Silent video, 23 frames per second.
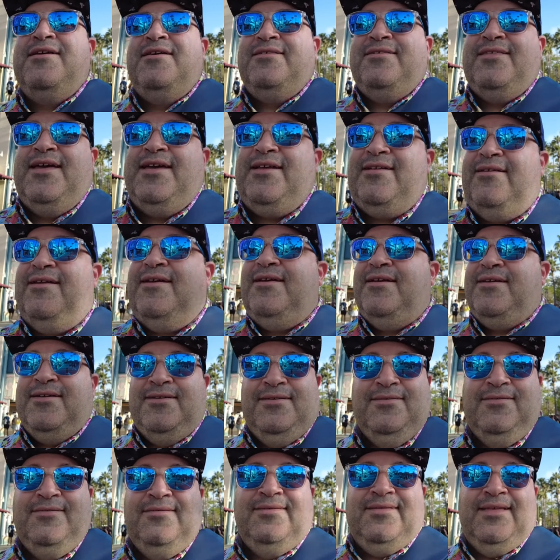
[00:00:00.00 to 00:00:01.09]
then
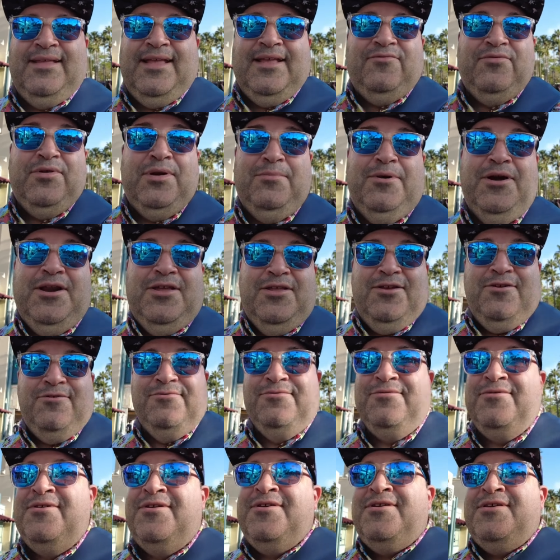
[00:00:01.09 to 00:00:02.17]
then that's what I'm going to do.
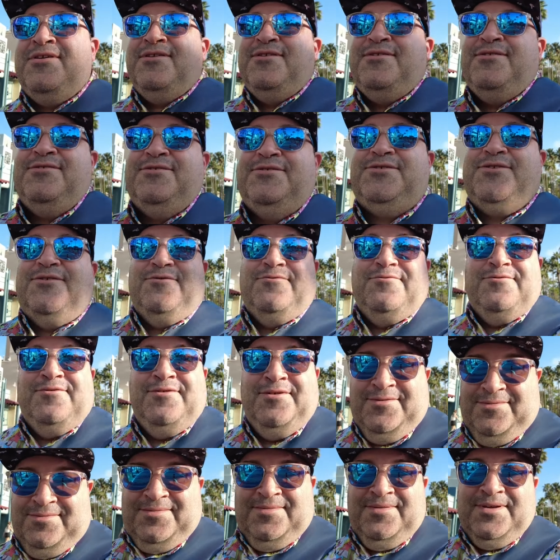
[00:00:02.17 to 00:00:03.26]
So
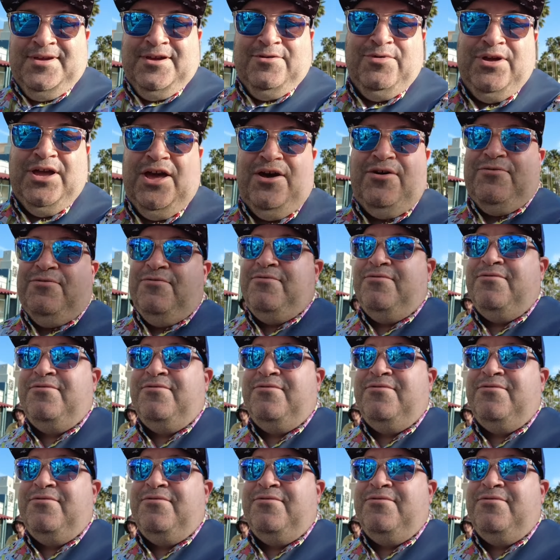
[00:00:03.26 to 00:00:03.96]
here we go